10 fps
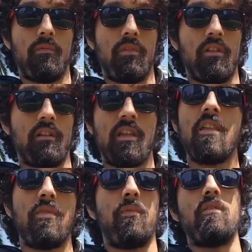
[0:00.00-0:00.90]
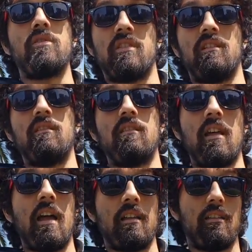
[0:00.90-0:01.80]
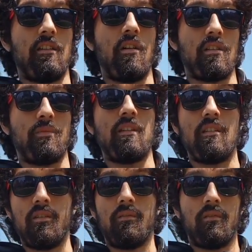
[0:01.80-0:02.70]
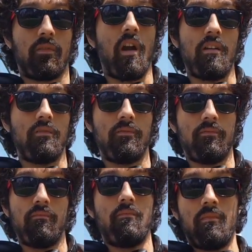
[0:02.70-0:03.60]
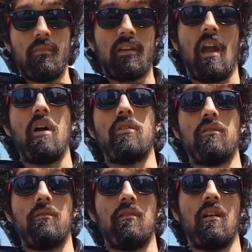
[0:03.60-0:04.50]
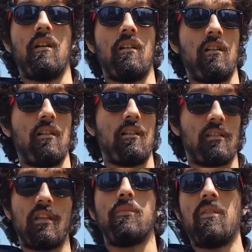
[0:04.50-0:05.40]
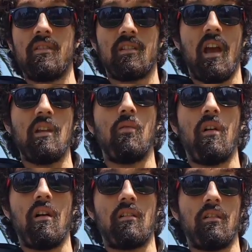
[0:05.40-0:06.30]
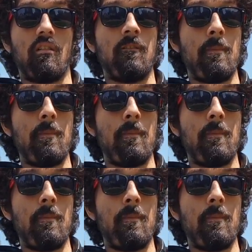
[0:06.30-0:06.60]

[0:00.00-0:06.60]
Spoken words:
the 10th person that has been encountered asleep on the sidewalk, or